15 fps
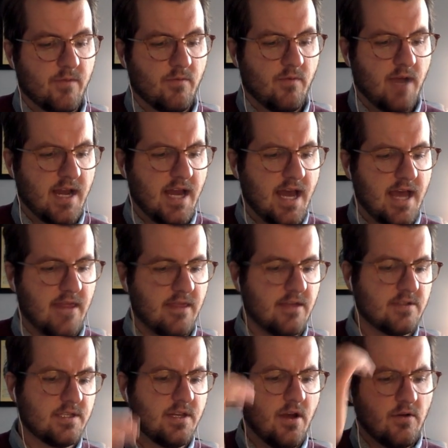Why not?
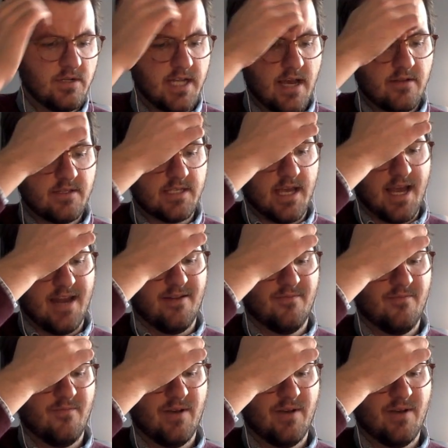There's no downside.